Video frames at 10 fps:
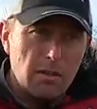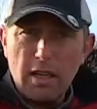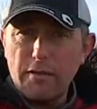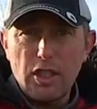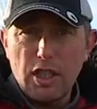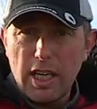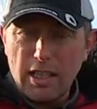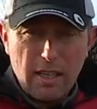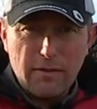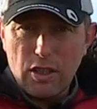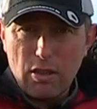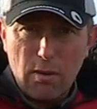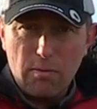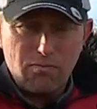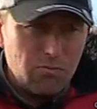don't have to jig, don't have to
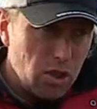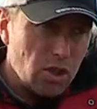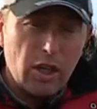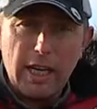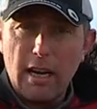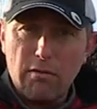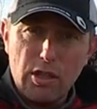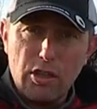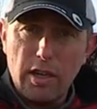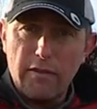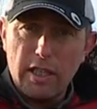drop, just chuck it out, retrieve